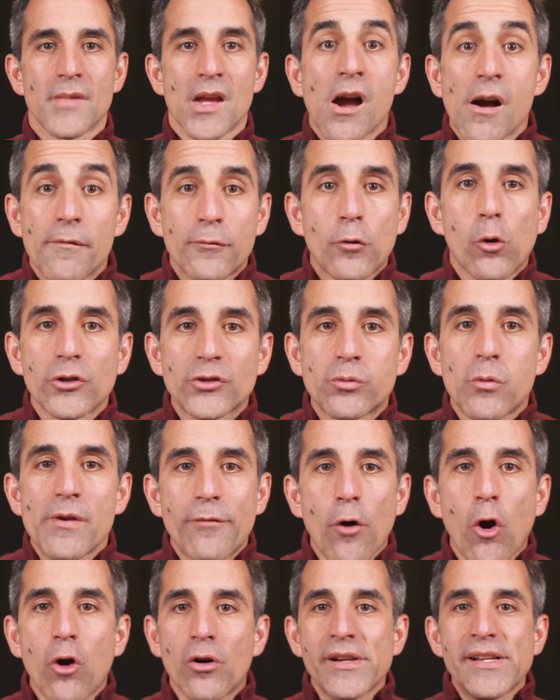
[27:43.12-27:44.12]
Of course, we've
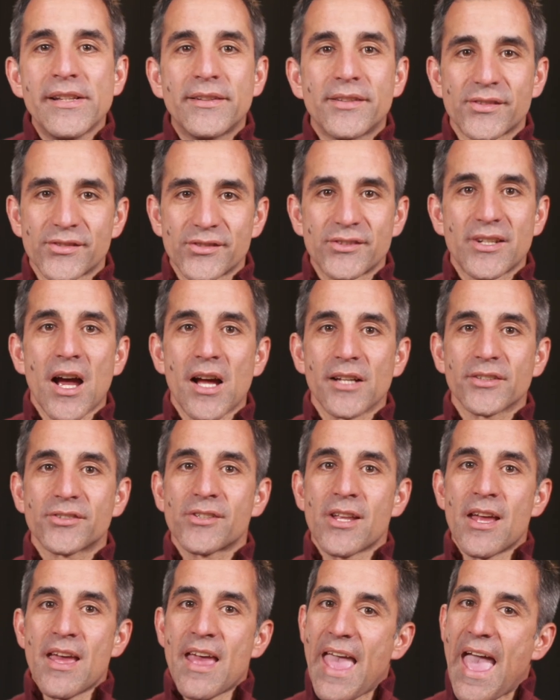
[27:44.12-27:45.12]
already discussed
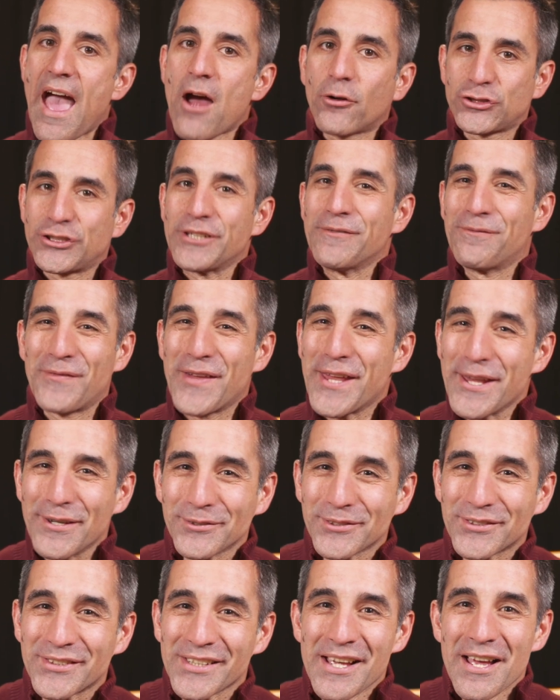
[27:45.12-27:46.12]
how she
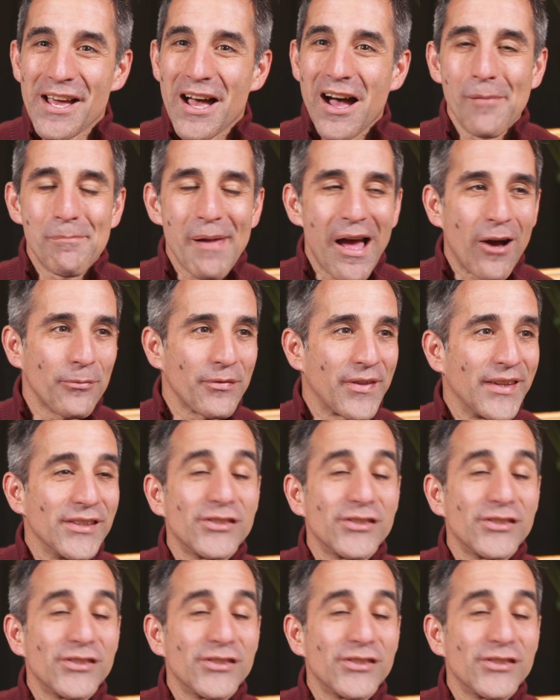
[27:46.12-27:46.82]
feels about the